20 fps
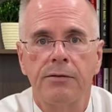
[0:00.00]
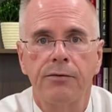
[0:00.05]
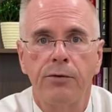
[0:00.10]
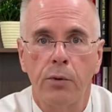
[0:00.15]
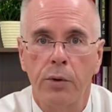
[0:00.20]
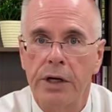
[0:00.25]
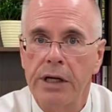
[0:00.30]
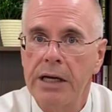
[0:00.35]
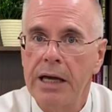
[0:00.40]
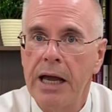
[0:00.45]

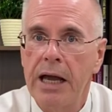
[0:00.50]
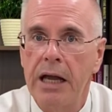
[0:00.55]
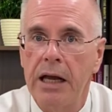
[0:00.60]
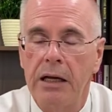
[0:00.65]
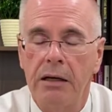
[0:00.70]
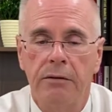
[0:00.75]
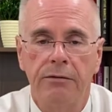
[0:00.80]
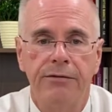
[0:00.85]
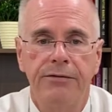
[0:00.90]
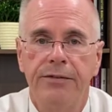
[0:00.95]

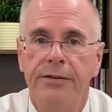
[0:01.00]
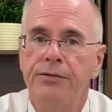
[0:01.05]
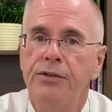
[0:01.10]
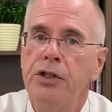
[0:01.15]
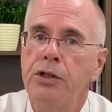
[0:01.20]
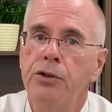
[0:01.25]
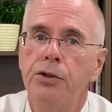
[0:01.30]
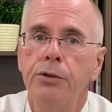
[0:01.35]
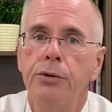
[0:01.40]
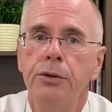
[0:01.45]
48,
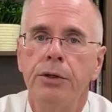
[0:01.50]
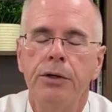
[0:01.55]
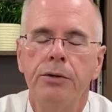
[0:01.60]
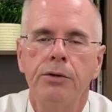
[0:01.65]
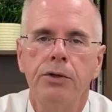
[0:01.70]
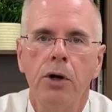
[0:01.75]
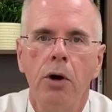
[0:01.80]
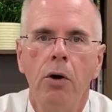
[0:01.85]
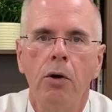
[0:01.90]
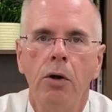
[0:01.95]
52 years
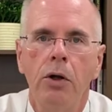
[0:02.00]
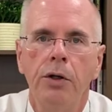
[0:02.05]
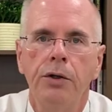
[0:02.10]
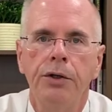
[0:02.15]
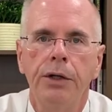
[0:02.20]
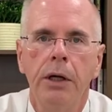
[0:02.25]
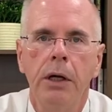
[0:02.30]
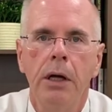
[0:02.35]
old.